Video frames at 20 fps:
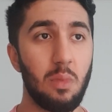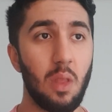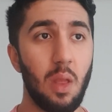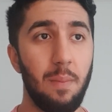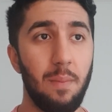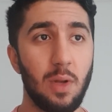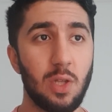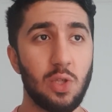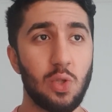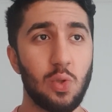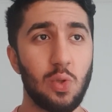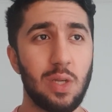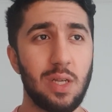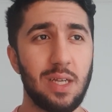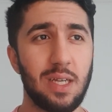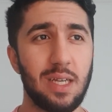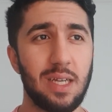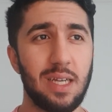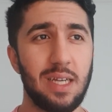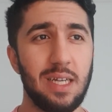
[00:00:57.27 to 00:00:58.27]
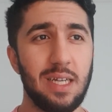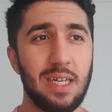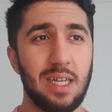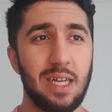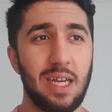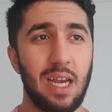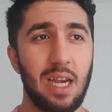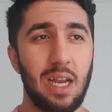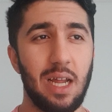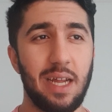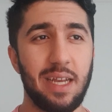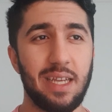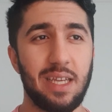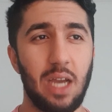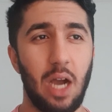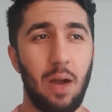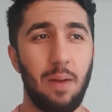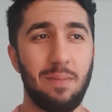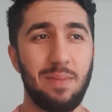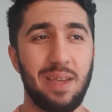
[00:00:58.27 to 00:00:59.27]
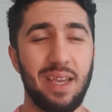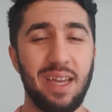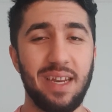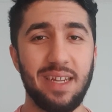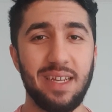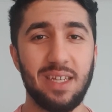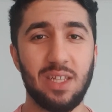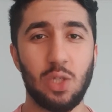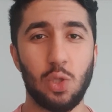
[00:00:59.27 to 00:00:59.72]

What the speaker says: but I'm getting